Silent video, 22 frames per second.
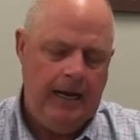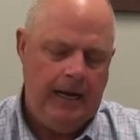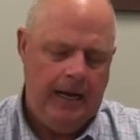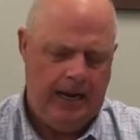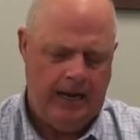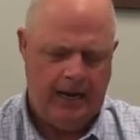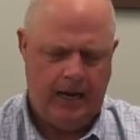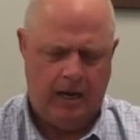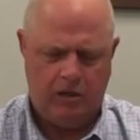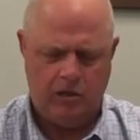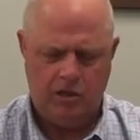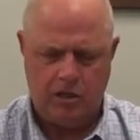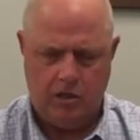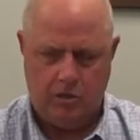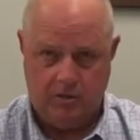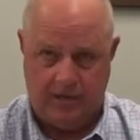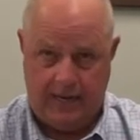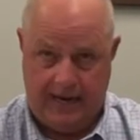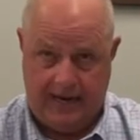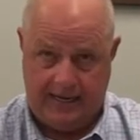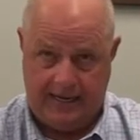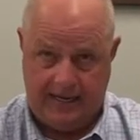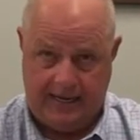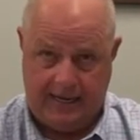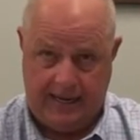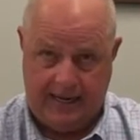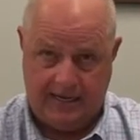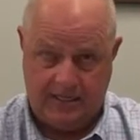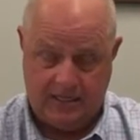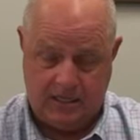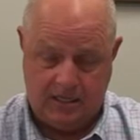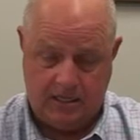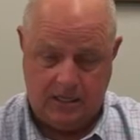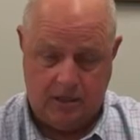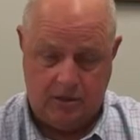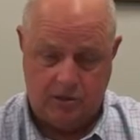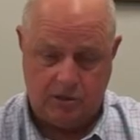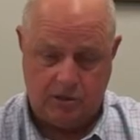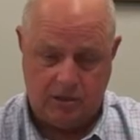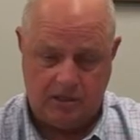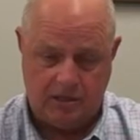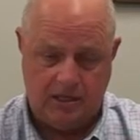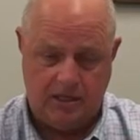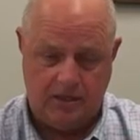And also lactic
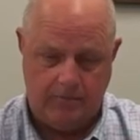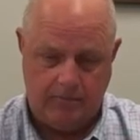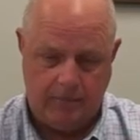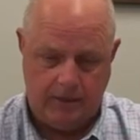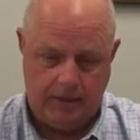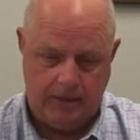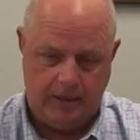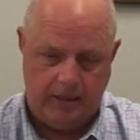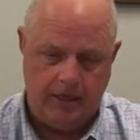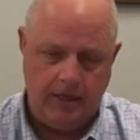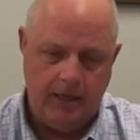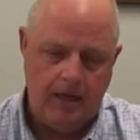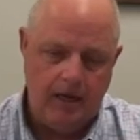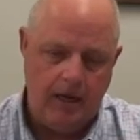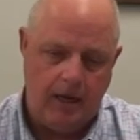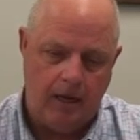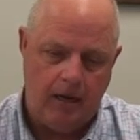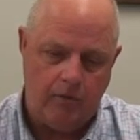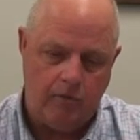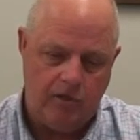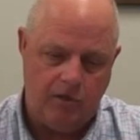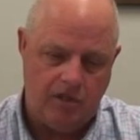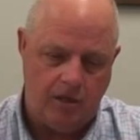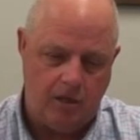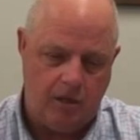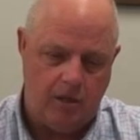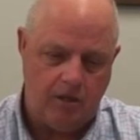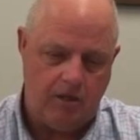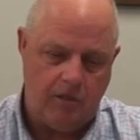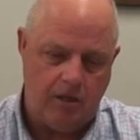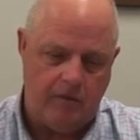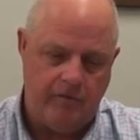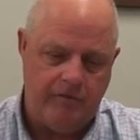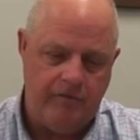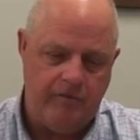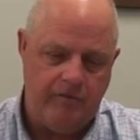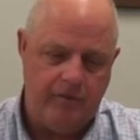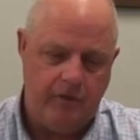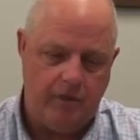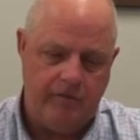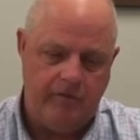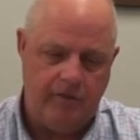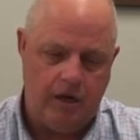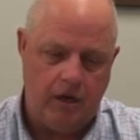acidosis can be a result
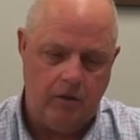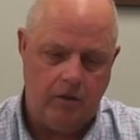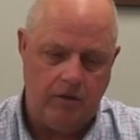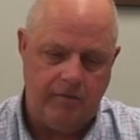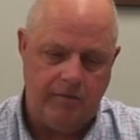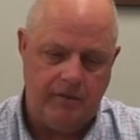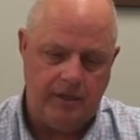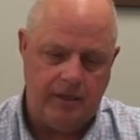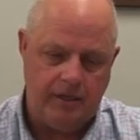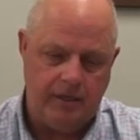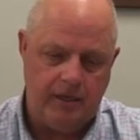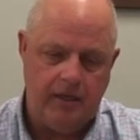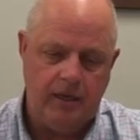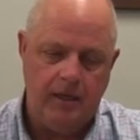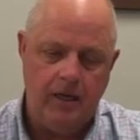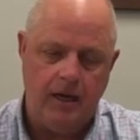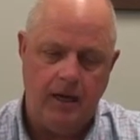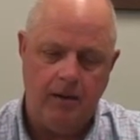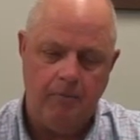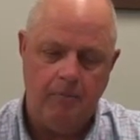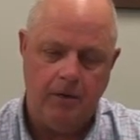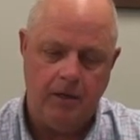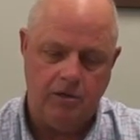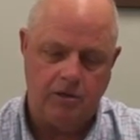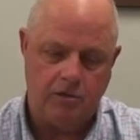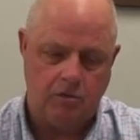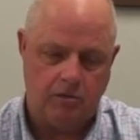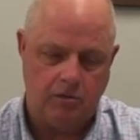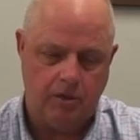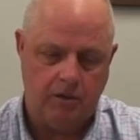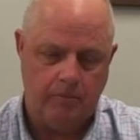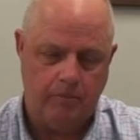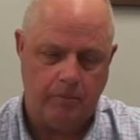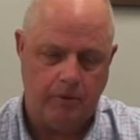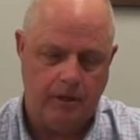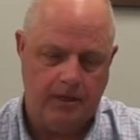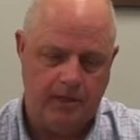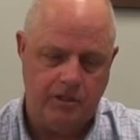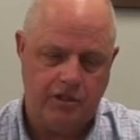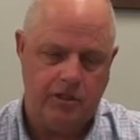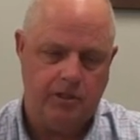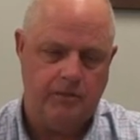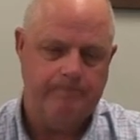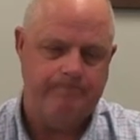of all of the muscle
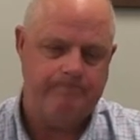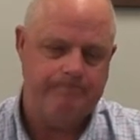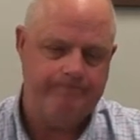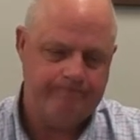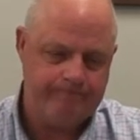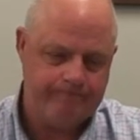compression.